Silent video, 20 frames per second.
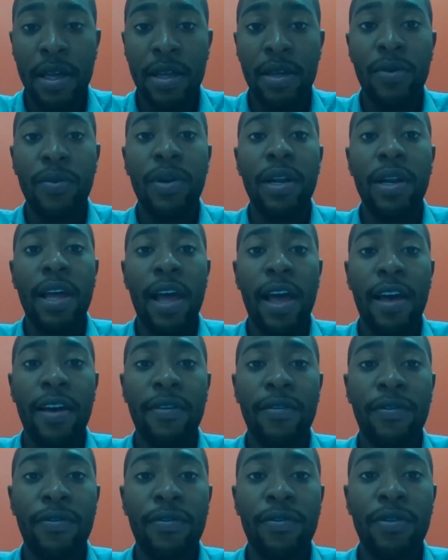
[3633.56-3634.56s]
You will
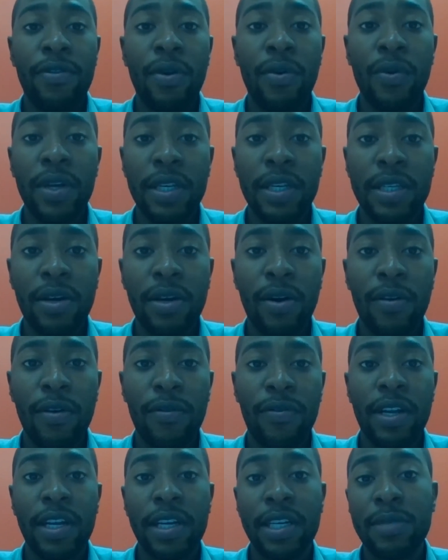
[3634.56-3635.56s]
have the risk
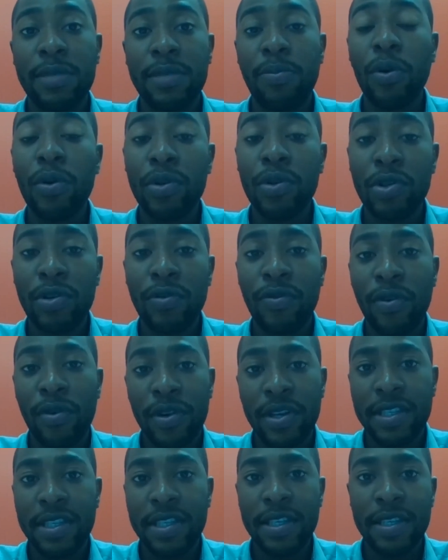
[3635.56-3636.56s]
of an explosion, for
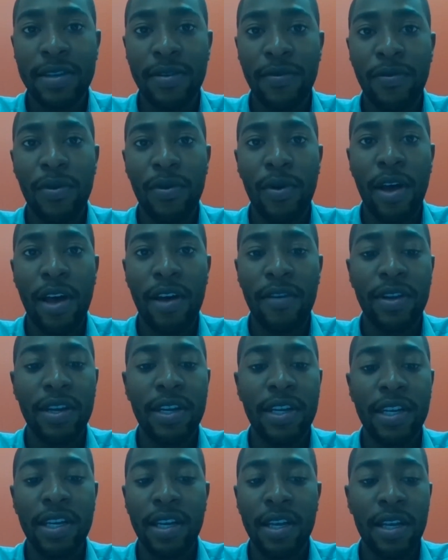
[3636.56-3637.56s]
instance, if you have
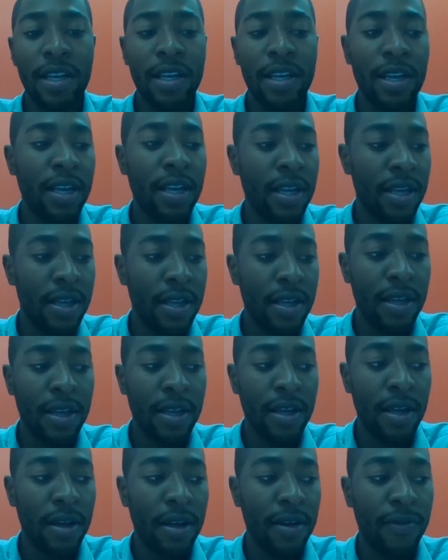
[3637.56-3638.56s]
an in,
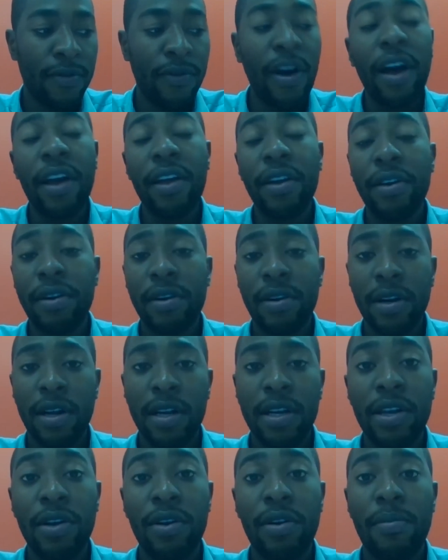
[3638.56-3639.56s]
in, in fire
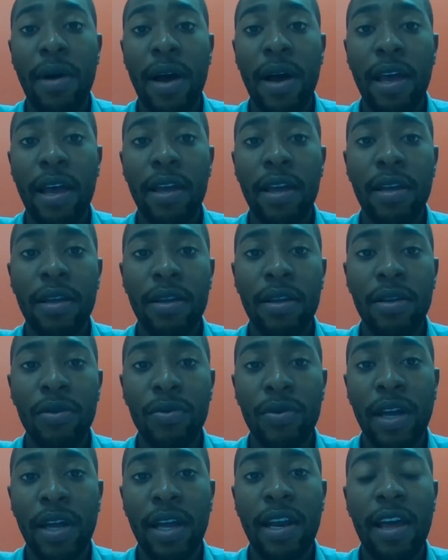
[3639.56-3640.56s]
nearby,
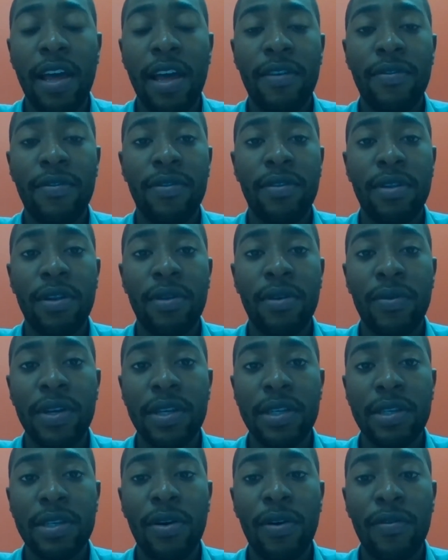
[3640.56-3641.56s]
you can have the
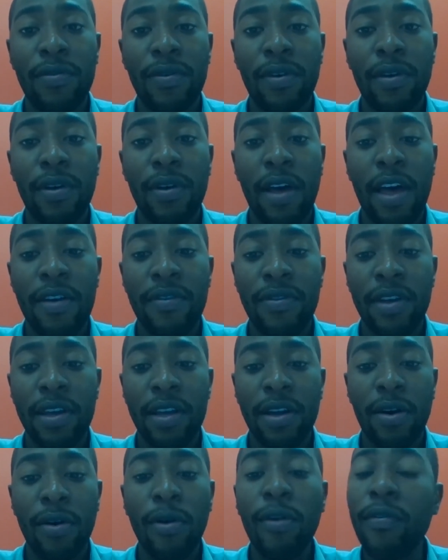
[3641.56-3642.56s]
risk of uh,
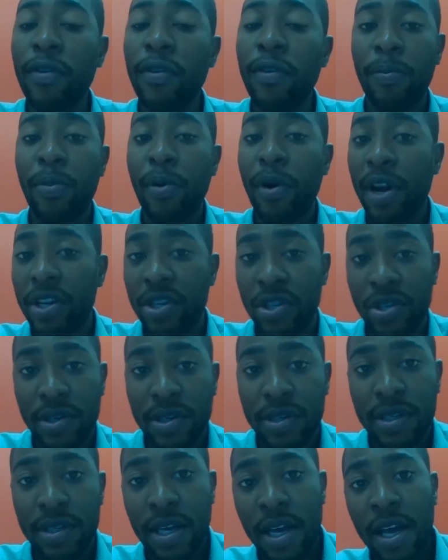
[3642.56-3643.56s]
having
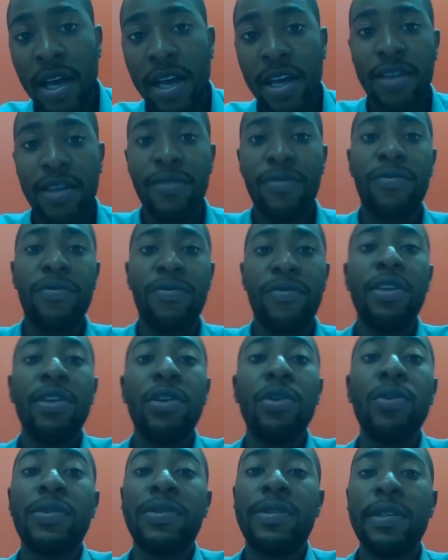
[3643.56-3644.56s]
overpressures
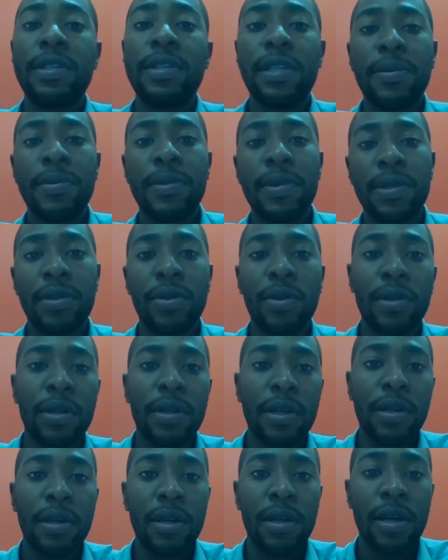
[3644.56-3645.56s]
if your system is
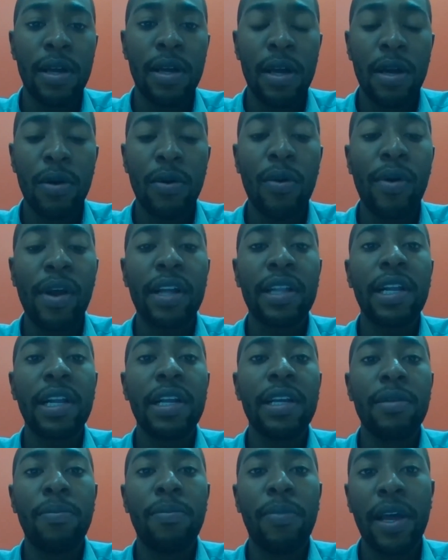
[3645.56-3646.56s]
not uh,
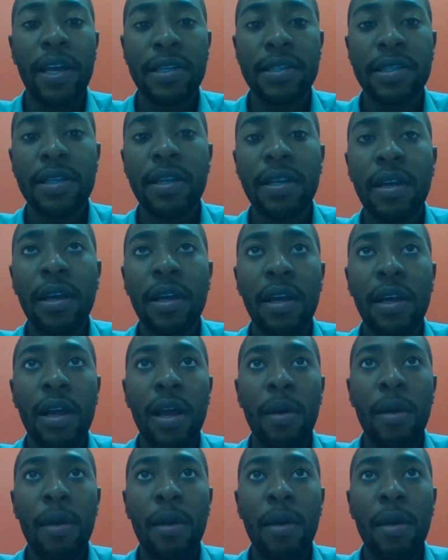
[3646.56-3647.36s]
correctly in place.